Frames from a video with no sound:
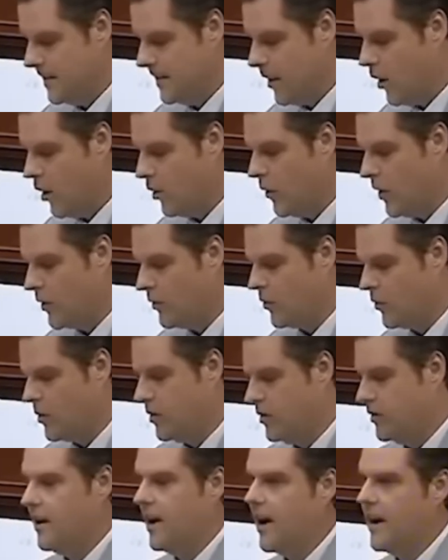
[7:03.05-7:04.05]
All one
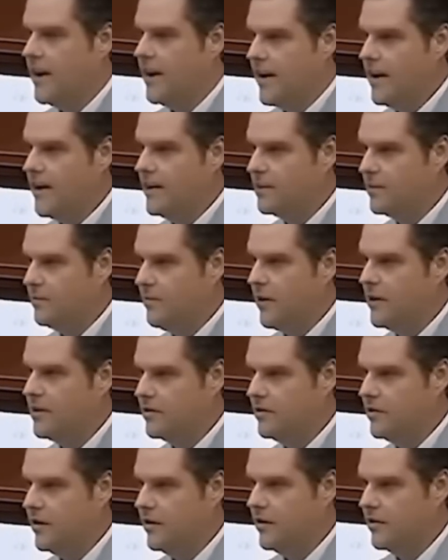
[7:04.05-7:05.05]
word, not a
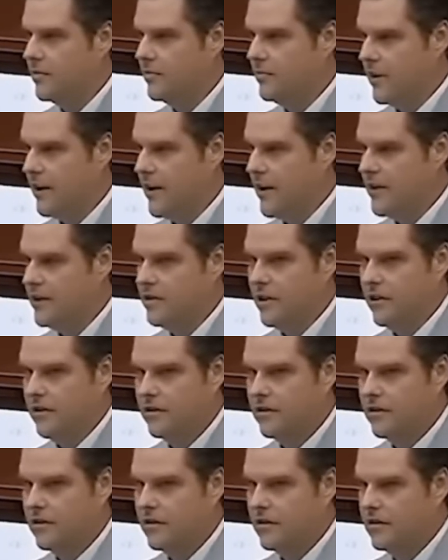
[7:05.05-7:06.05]
space gender, but agender.